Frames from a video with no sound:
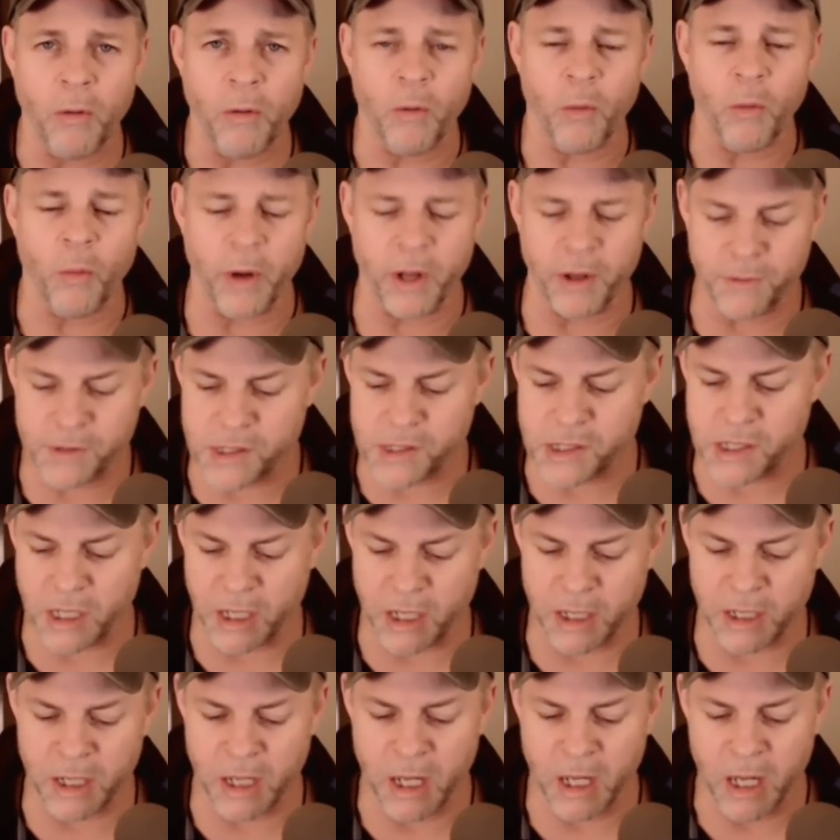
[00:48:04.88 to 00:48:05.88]
we've
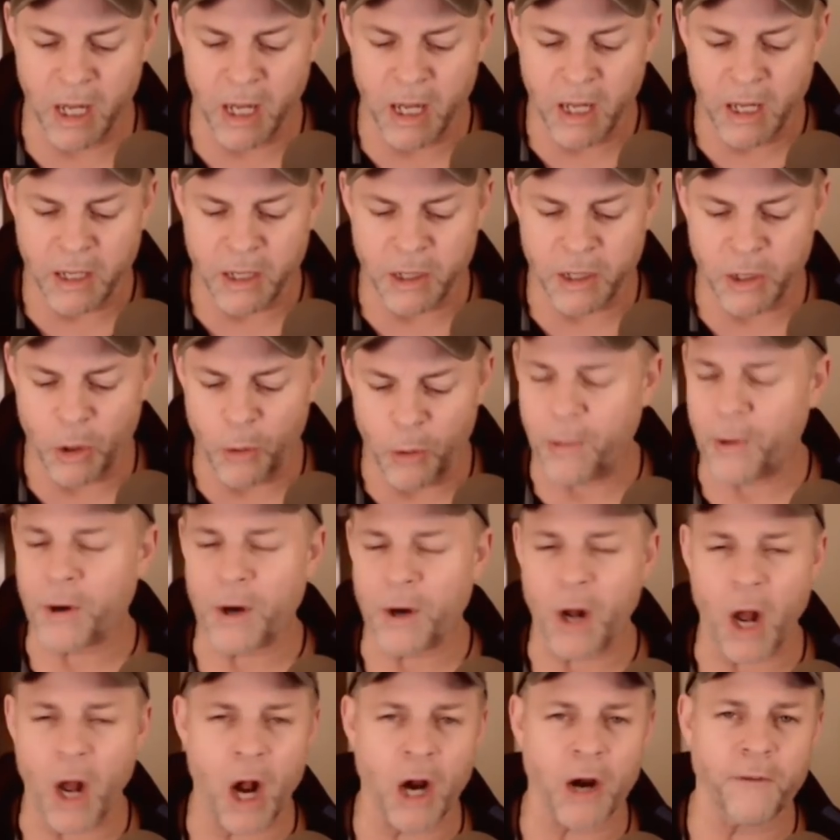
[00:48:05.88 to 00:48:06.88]
seen you know
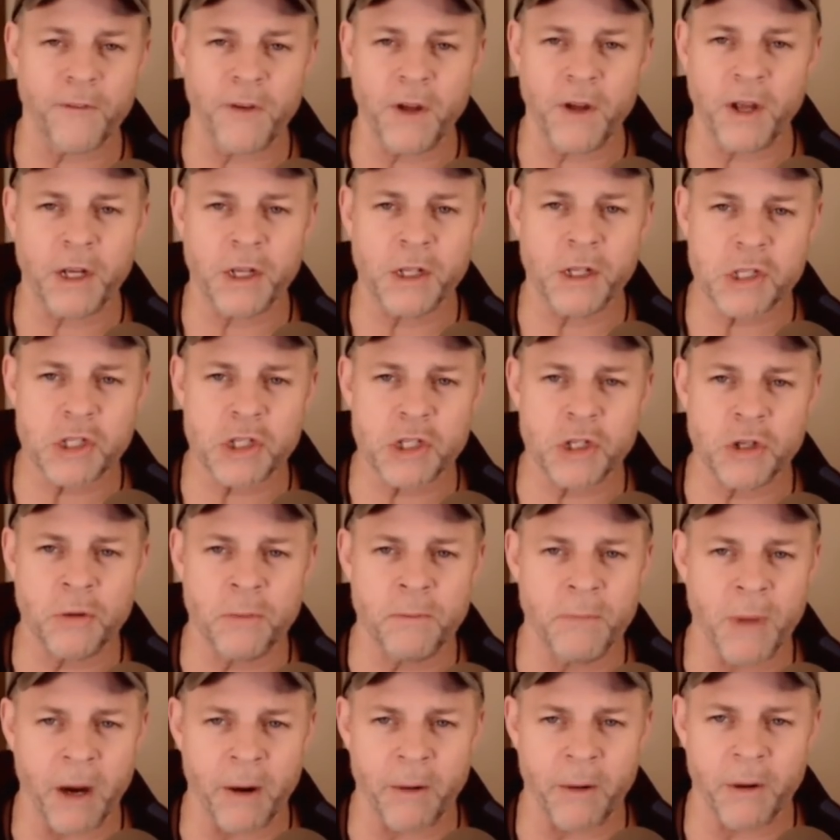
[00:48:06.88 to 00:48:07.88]
pornography
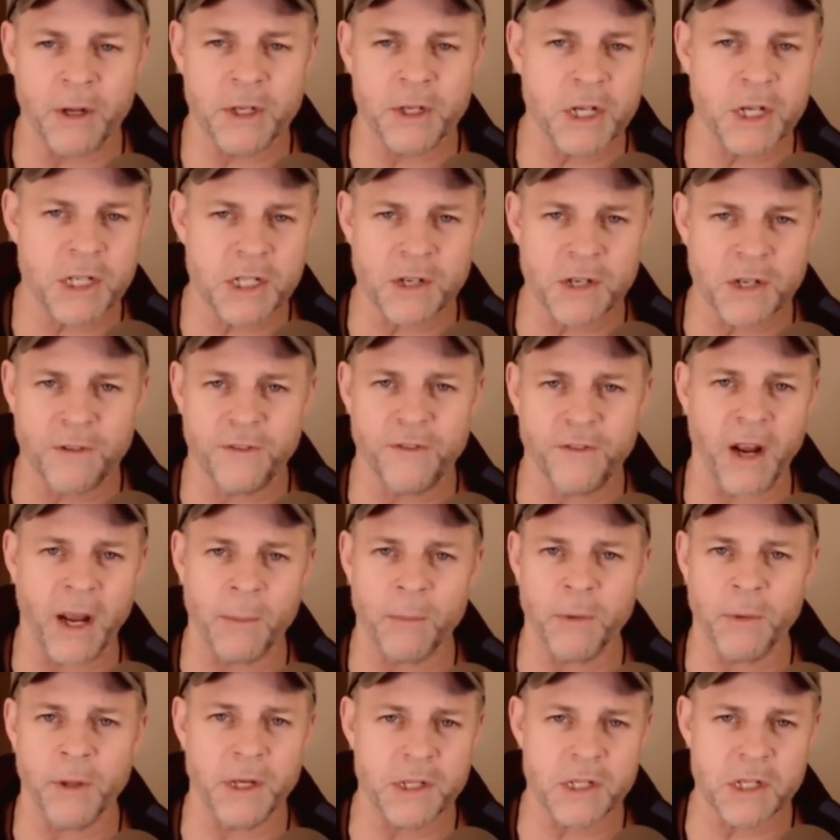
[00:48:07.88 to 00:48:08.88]
consume marriages and
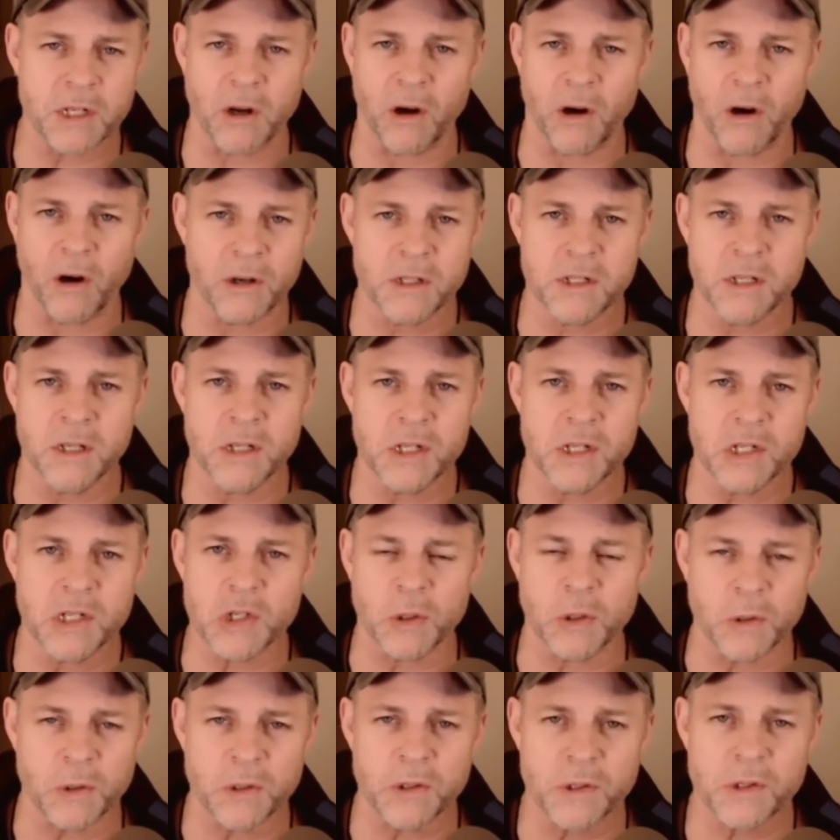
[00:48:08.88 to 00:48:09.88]
families and hearts and
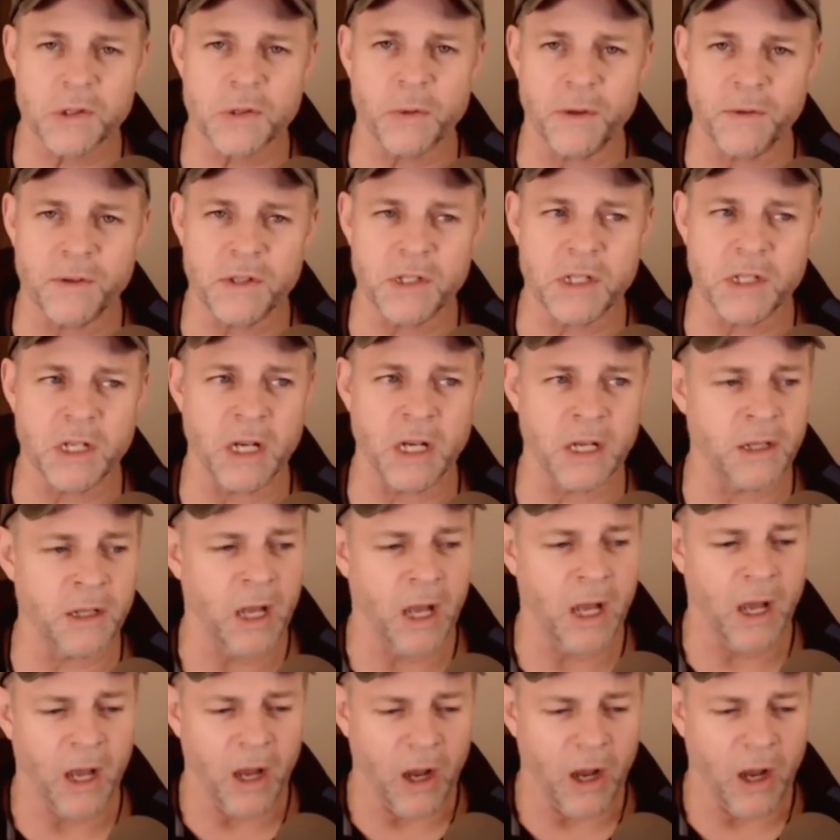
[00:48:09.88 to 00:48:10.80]
souls we've seen